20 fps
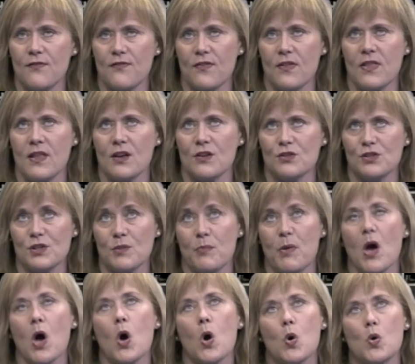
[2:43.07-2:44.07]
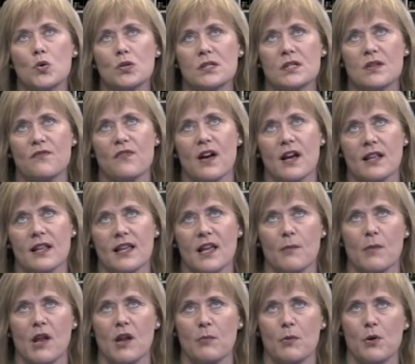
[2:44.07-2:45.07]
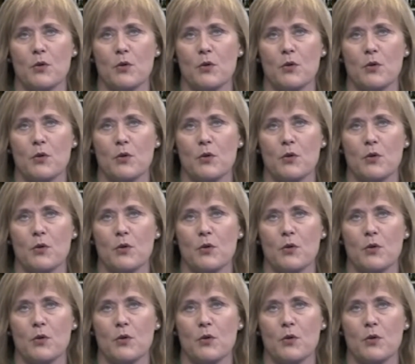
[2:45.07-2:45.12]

if they're supposed to finally come out of